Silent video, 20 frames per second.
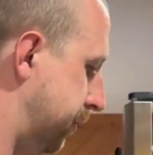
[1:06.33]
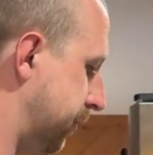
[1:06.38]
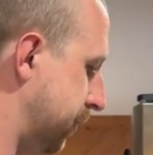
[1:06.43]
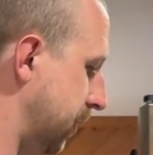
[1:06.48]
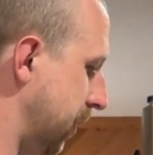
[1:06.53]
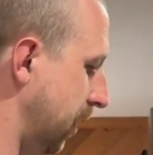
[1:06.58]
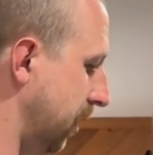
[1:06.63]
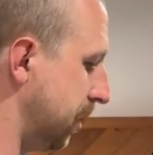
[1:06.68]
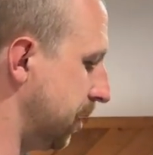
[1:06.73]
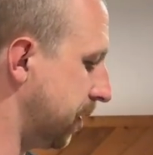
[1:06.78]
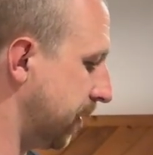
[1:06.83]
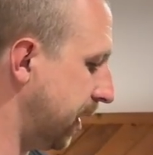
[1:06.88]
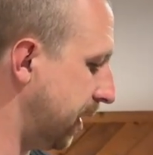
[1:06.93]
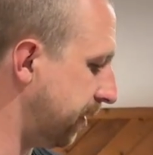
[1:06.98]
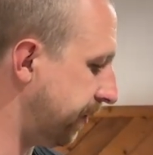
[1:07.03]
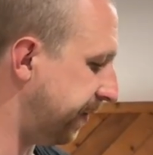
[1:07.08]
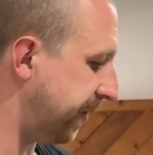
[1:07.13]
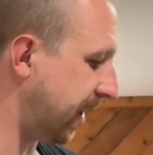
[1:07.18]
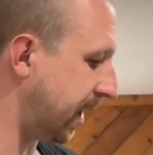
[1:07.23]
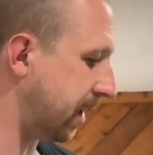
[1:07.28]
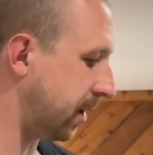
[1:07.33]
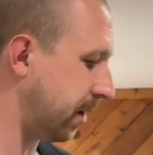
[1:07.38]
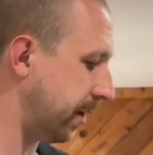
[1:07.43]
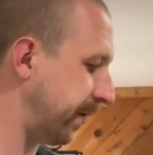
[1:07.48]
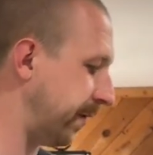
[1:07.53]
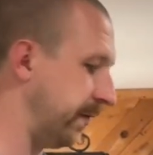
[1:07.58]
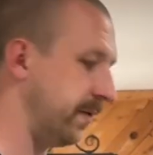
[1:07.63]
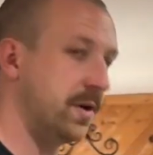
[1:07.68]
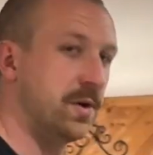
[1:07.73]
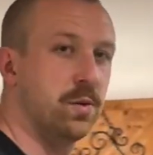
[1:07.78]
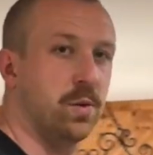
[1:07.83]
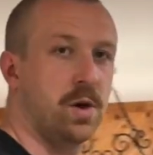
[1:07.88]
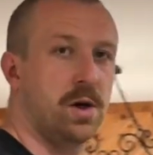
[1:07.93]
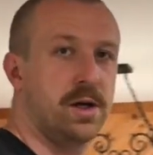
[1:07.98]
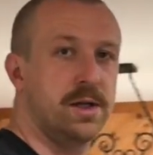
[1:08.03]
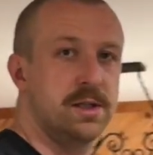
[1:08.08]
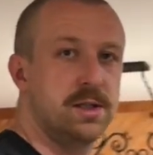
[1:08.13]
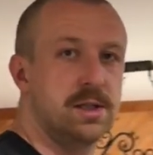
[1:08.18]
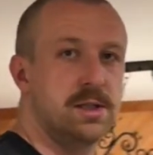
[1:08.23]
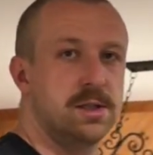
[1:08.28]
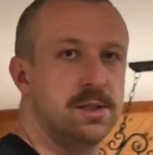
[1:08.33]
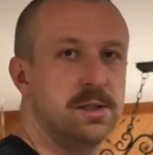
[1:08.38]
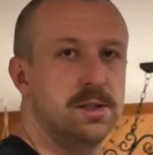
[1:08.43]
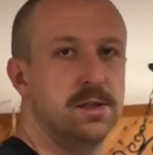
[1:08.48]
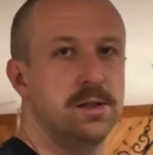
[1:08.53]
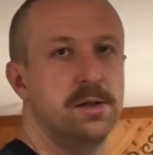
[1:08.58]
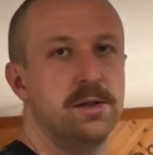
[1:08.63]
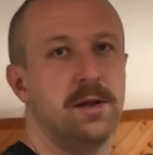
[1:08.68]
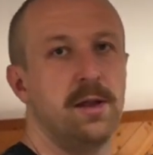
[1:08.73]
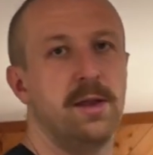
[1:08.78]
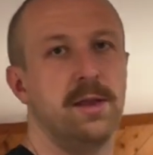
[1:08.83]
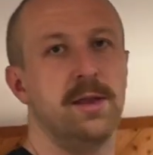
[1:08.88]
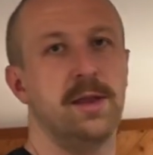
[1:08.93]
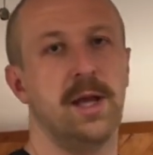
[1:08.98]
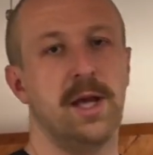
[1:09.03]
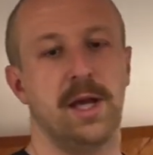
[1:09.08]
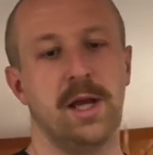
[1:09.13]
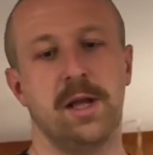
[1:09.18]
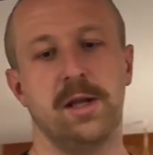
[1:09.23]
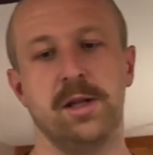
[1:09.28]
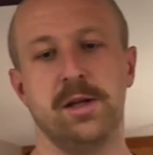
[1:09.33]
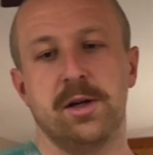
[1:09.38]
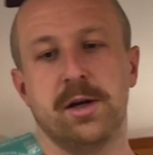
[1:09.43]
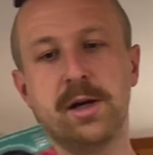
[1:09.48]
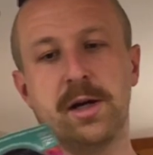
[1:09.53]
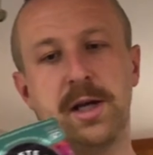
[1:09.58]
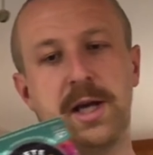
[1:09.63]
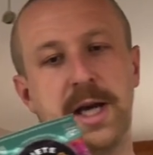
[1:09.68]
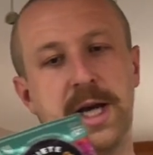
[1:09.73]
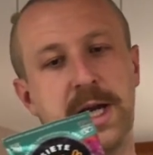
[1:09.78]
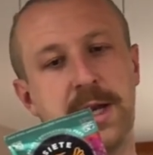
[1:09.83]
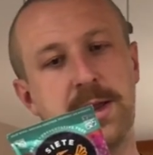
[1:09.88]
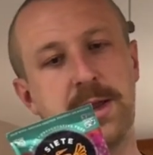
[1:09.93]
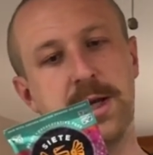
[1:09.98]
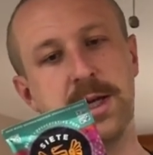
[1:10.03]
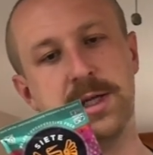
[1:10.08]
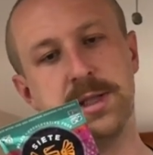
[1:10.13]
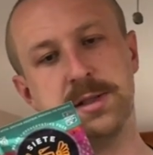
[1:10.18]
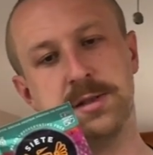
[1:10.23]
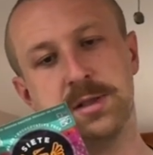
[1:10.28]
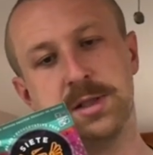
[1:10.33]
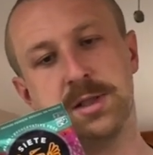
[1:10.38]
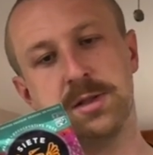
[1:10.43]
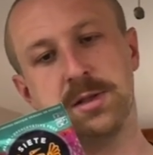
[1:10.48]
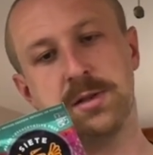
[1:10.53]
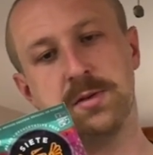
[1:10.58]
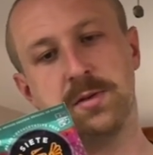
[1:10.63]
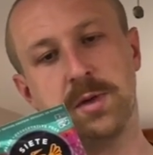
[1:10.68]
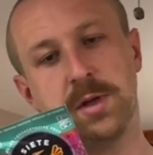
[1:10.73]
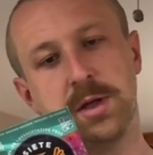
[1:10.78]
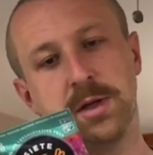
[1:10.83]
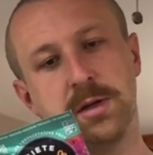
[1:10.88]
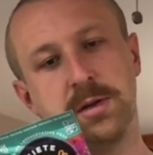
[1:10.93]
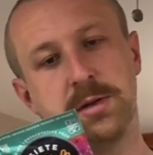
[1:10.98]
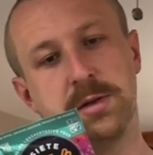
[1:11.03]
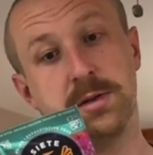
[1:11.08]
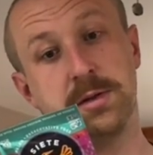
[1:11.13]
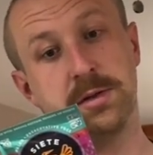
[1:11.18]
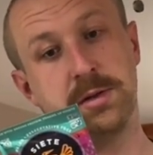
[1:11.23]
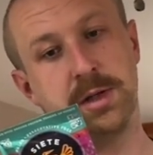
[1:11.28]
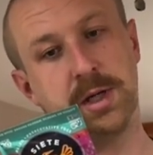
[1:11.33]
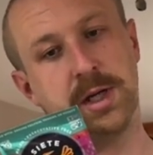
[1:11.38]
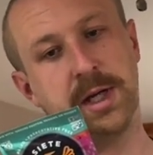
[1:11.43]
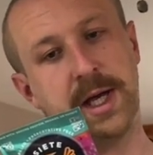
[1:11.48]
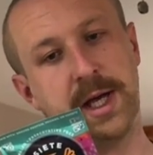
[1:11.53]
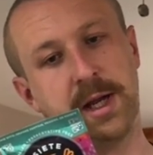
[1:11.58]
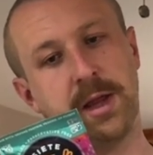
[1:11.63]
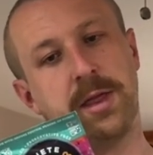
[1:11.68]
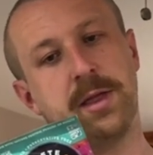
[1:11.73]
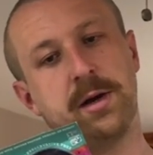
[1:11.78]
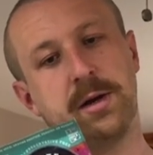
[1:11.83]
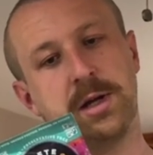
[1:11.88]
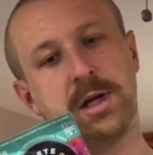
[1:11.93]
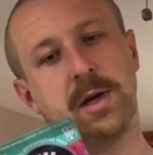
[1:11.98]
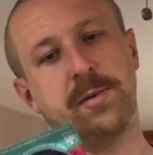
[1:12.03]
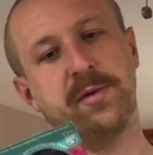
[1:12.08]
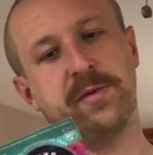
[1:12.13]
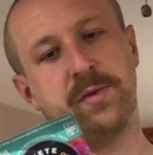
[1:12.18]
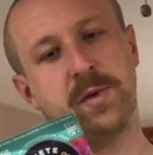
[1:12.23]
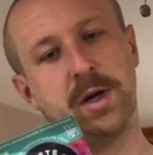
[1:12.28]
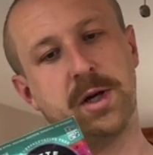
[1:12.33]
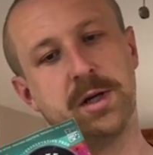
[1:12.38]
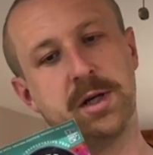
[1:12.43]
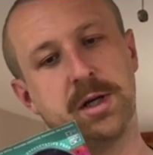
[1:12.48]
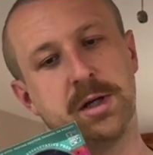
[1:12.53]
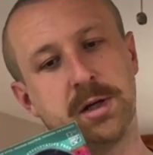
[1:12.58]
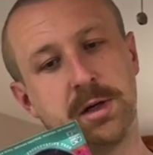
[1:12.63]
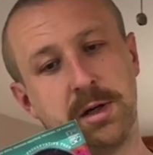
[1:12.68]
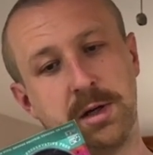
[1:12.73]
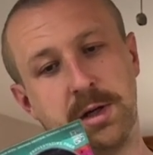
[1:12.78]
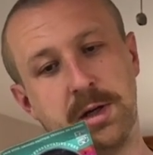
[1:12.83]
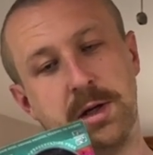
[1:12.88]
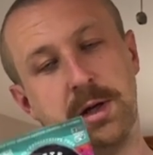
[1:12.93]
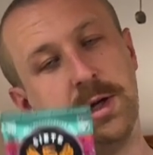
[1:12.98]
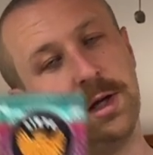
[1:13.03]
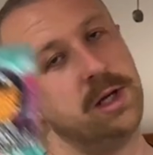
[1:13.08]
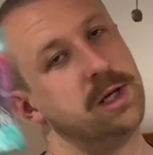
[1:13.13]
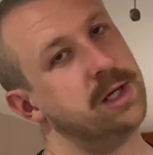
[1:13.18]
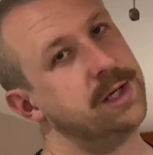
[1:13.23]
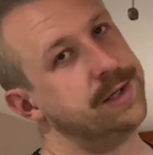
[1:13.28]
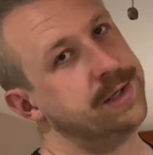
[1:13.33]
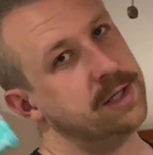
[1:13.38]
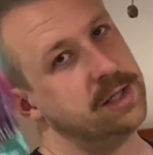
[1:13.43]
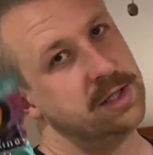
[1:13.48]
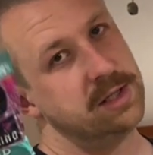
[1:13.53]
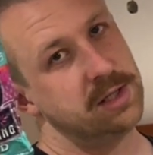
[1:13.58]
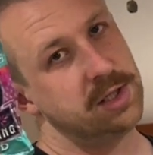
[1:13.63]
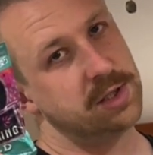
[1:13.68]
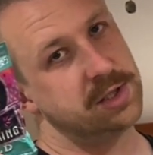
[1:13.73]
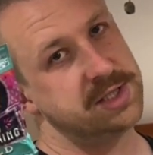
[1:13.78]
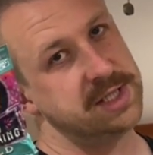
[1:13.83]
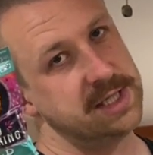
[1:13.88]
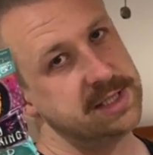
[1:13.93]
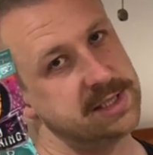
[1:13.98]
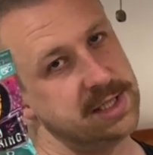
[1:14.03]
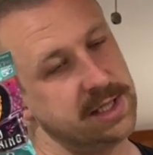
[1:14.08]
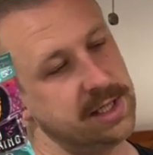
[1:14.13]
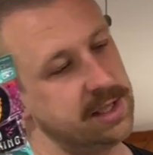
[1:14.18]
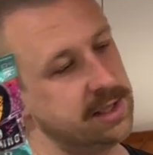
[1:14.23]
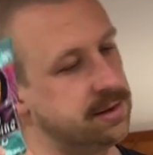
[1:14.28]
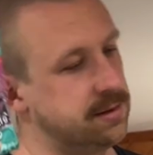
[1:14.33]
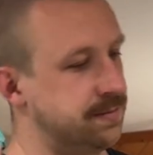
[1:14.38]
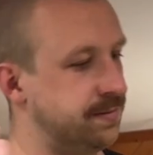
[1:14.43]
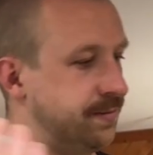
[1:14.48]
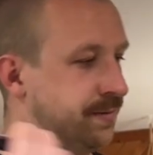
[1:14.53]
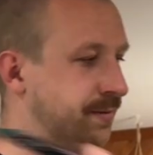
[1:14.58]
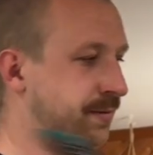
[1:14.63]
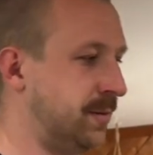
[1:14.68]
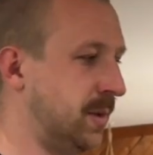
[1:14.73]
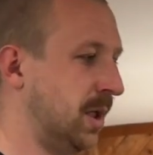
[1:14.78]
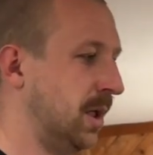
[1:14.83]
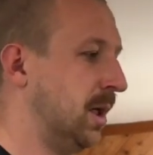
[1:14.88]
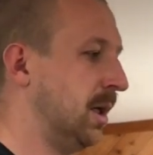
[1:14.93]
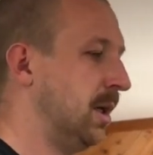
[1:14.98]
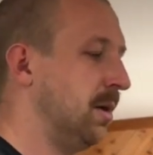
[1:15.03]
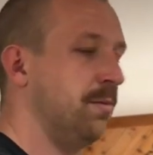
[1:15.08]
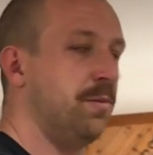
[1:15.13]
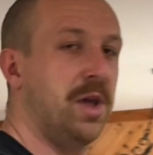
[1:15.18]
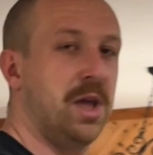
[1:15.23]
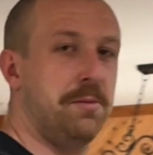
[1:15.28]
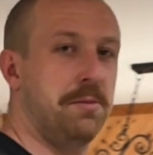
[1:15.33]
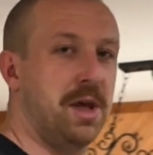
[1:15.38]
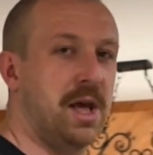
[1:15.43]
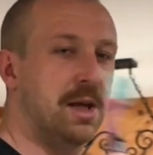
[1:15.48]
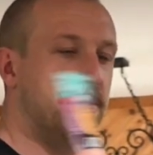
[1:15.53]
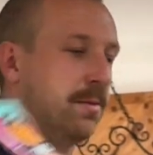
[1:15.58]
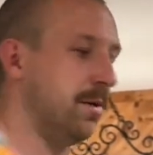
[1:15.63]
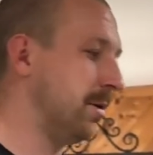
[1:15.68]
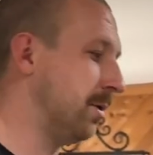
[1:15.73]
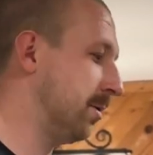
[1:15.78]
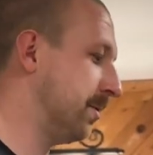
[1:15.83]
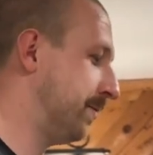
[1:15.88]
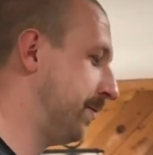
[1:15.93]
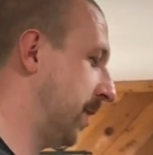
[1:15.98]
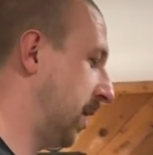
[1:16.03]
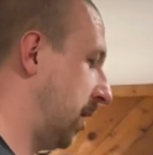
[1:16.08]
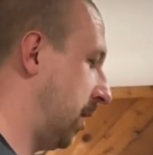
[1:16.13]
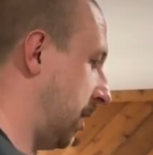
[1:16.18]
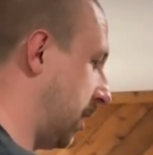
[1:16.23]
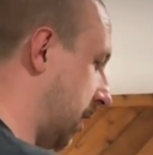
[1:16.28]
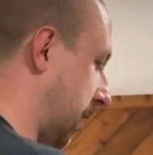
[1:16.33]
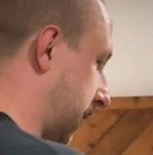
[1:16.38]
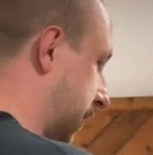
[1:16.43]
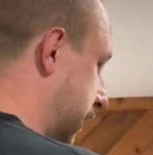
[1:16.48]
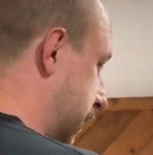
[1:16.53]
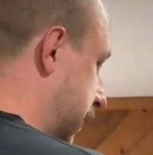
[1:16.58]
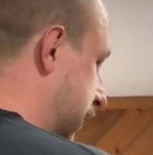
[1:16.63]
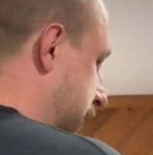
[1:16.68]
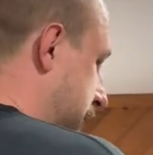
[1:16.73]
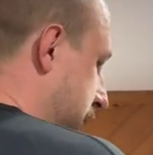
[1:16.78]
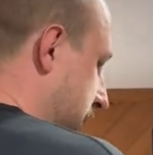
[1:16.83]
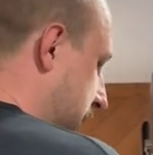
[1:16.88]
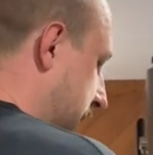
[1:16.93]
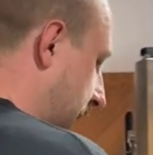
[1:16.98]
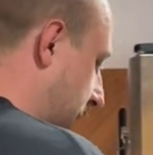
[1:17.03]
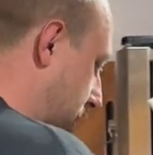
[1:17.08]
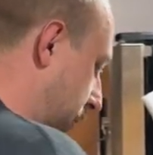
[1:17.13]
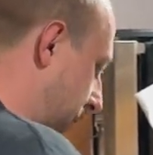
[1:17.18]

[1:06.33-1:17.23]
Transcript: You can drain the fat off if you want. Then you're going to add this. Well, you're going to add a third cup of water. Your seasoning. Bing, bang, boom. You're done. Taco